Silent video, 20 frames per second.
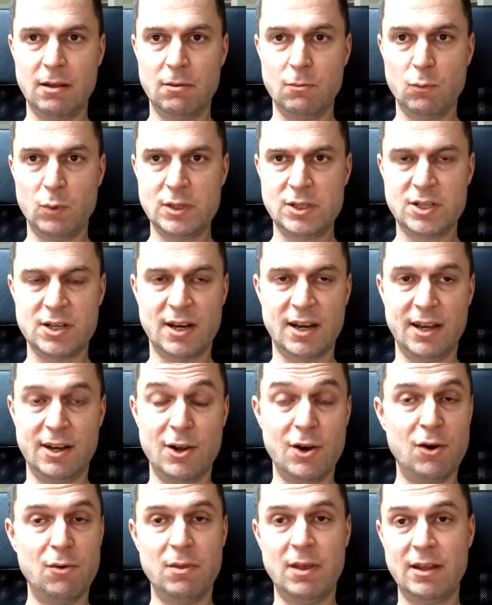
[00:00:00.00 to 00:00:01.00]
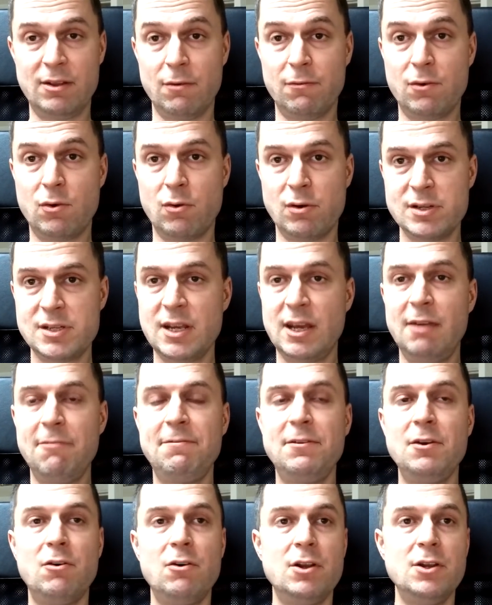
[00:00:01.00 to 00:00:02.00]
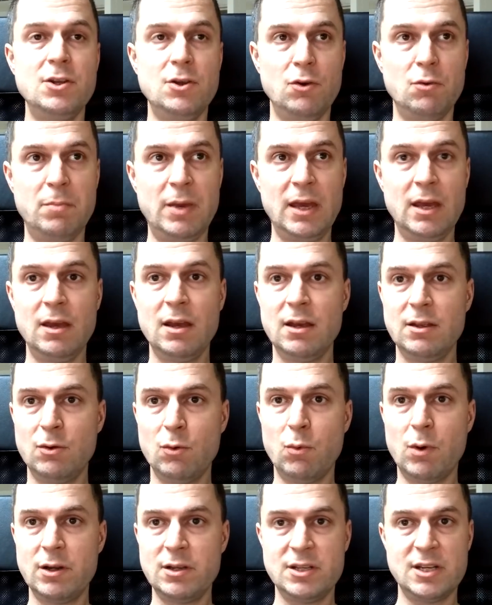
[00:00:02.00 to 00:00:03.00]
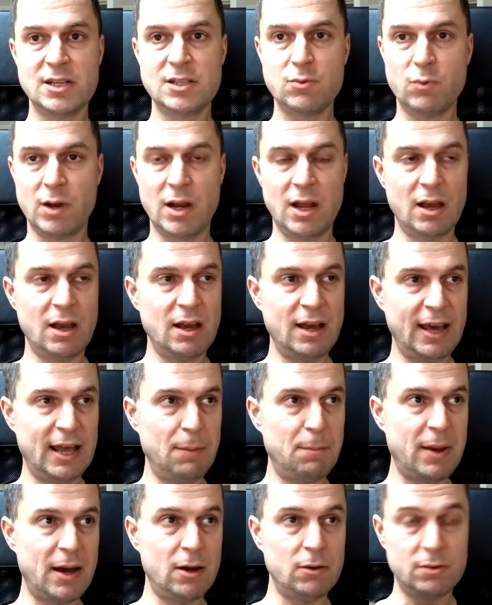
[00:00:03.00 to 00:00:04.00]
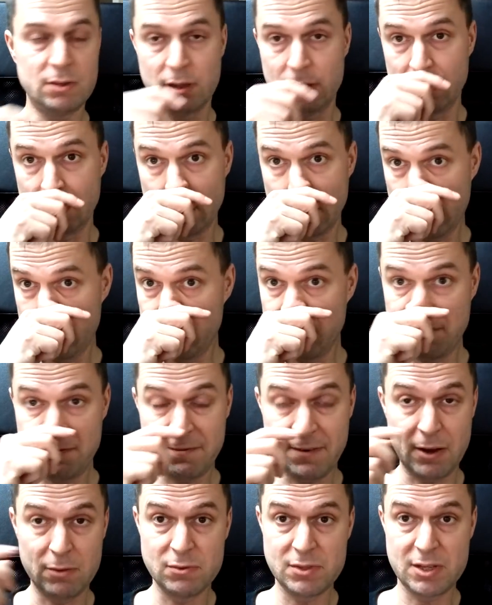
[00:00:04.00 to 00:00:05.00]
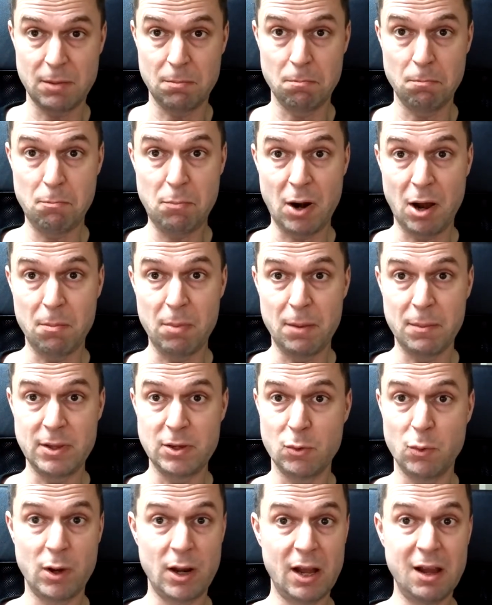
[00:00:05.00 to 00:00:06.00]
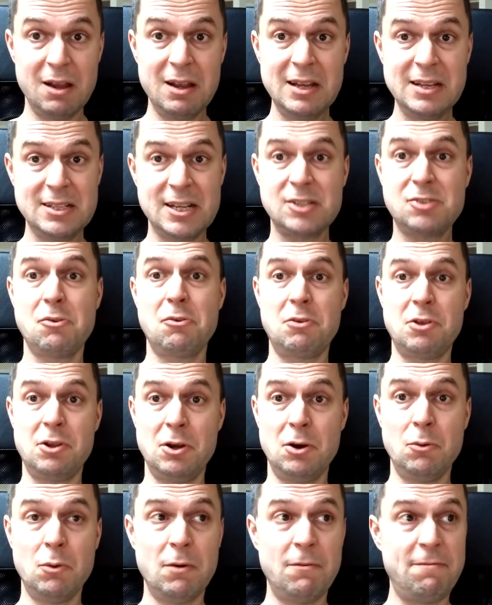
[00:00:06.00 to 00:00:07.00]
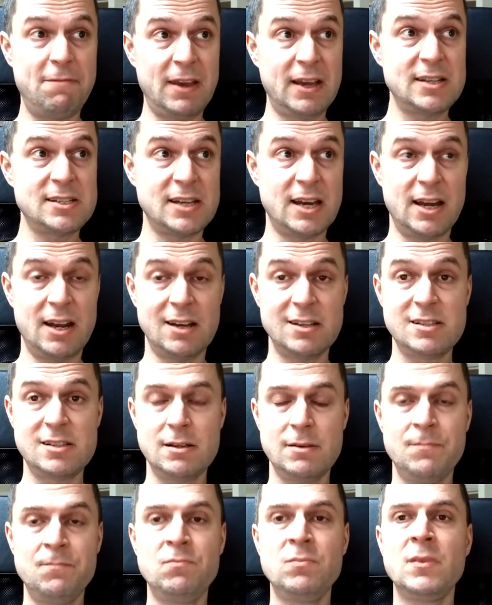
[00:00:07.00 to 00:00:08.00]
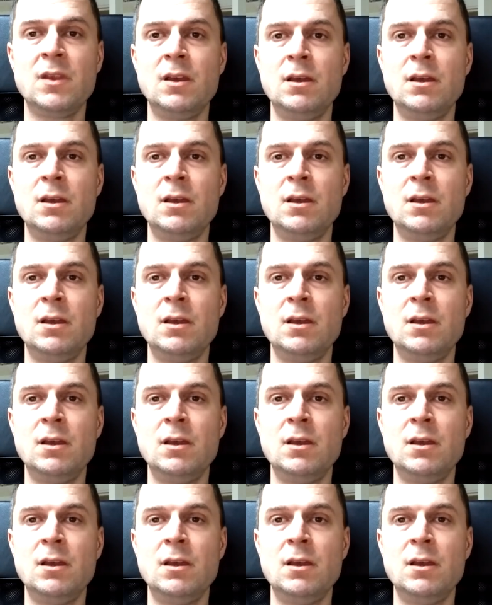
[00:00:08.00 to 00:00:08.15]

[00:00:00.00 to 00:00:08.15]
And which I know that, of course, if you're a newbie and you just want to help out and you have found some problem and you want to just throw a fix at us,